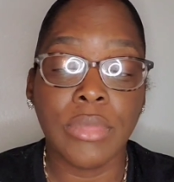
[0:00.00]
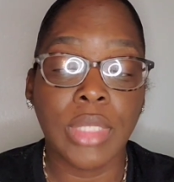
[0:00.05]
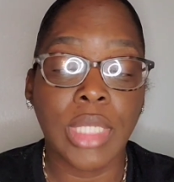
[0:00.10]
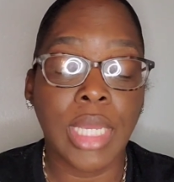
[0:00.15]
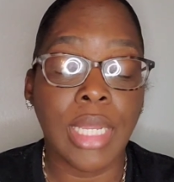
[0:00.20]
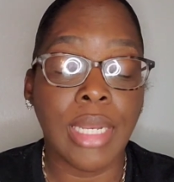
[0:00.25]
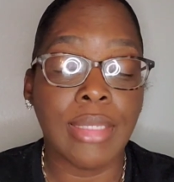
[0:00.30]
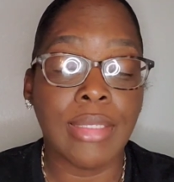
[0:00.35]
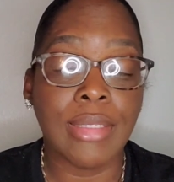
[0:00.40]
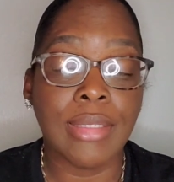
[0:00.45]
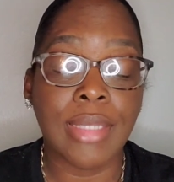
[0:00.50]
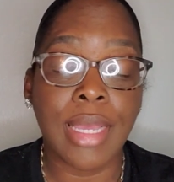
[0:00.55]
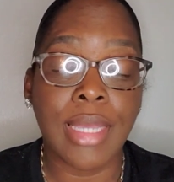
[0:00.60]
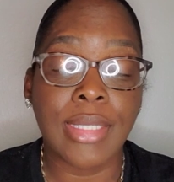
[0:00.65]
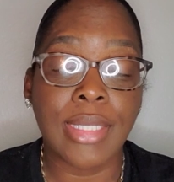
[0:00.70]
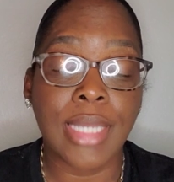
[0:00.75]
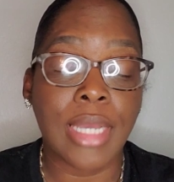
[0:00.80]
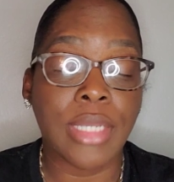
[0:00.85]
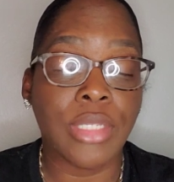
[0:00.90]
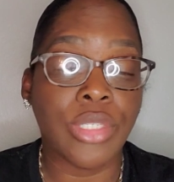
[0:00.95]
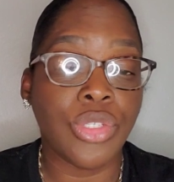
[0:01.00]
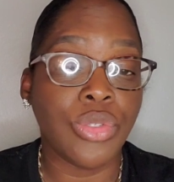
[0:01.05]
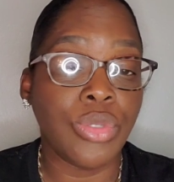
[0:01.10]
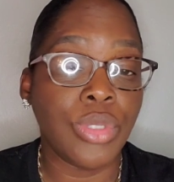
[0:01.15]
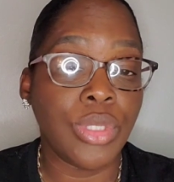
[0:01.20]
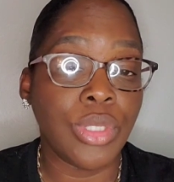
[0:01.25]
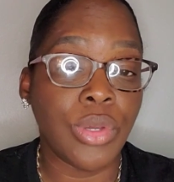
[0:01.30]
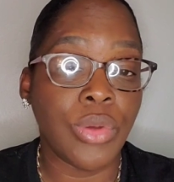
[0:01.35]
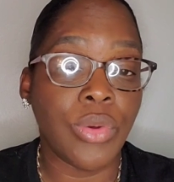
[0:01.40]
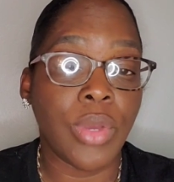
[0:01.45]
as I do
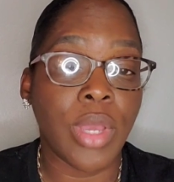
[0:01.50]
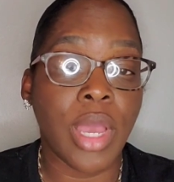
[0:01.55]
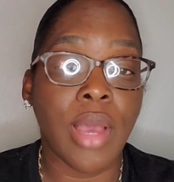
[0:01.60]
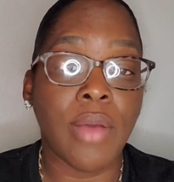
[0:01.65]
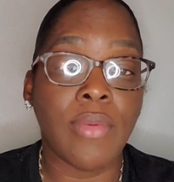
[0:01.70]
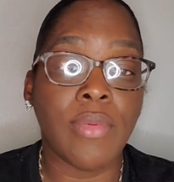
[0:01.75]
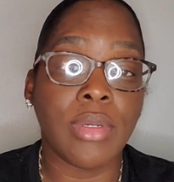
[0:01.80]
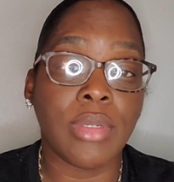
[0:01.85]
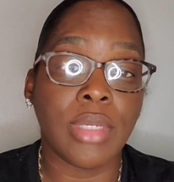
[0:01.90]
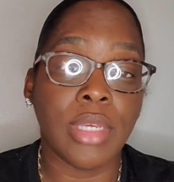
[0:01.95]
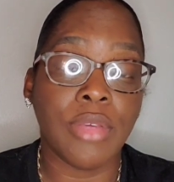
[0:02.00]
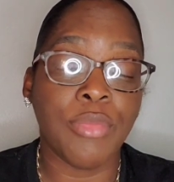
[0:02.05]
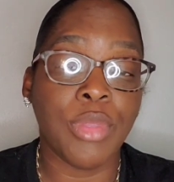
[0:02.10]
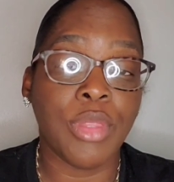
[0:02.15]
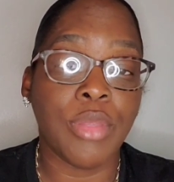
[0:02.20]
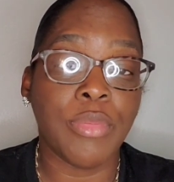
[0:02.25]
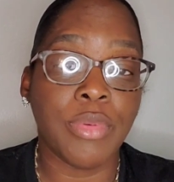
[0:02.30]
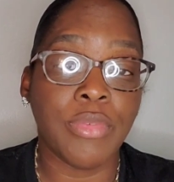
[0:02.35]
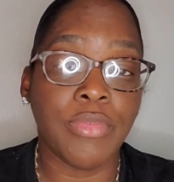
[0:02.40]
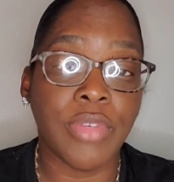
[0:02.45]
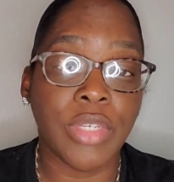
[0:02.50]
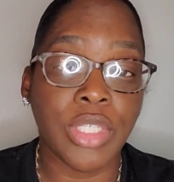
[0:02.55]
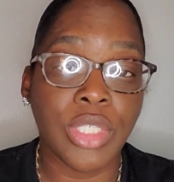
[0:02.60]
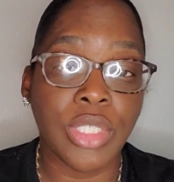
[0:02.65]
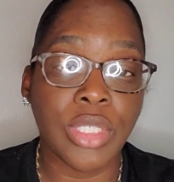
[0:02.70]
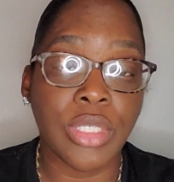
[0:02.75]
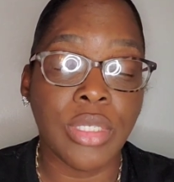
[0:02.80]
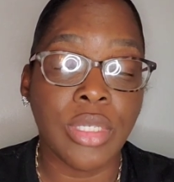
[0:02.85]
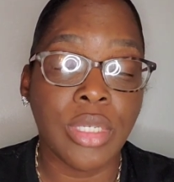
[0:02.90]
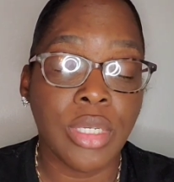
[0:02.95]
so, God will give me the
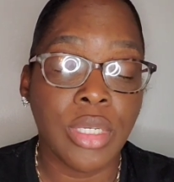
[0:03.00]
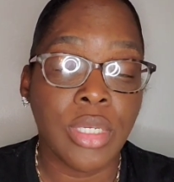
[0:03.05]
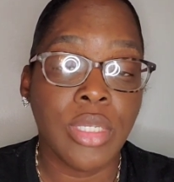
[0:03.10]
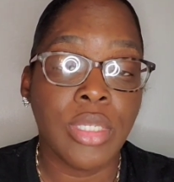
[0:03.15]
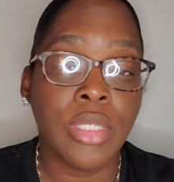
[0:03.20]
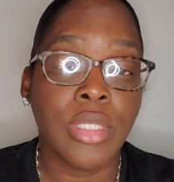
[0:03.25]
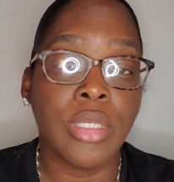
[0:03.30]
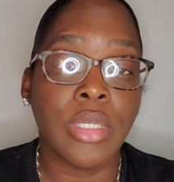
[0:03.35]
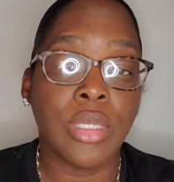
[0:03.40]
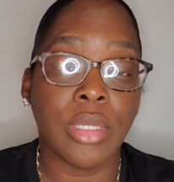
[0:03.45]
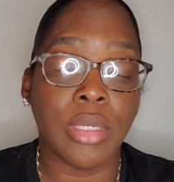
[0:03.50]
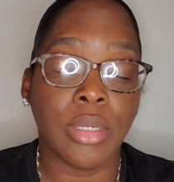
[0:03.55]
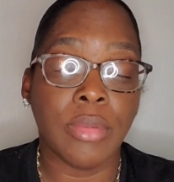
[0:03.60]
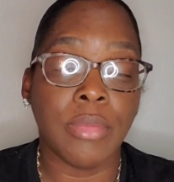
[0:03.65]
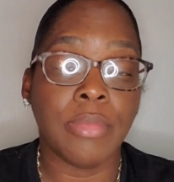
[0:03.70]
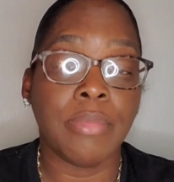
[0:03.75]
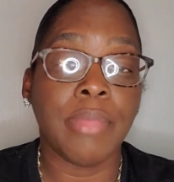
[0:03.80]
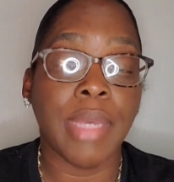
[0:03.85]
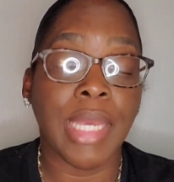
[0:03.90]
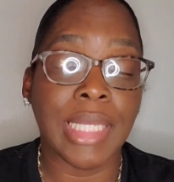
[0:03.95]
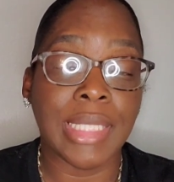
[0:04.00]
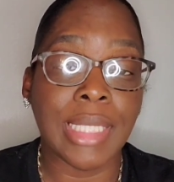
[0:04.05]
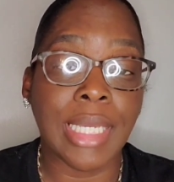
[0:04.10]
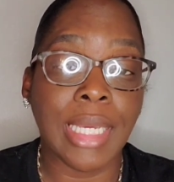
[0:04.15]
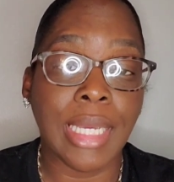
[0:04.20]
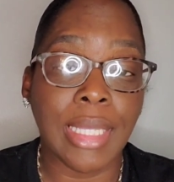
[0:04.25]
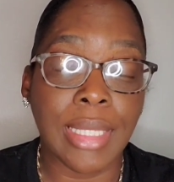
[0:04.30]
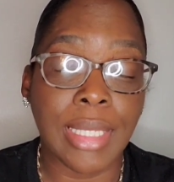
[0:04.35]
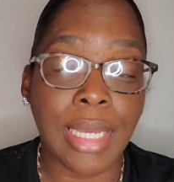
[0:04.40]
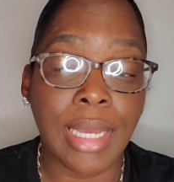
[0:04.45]
provision to
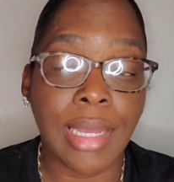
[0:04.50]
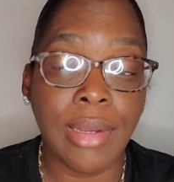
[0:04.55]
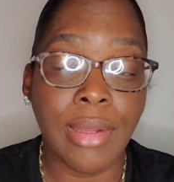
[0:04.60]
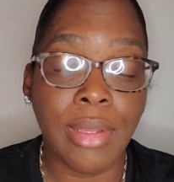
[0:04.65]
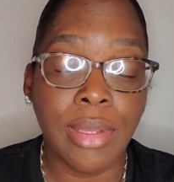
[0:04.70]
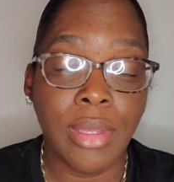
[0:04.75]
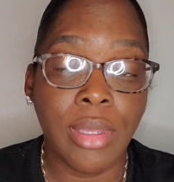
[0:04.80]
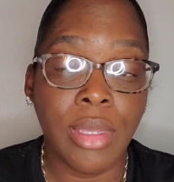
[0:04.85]
maintain that.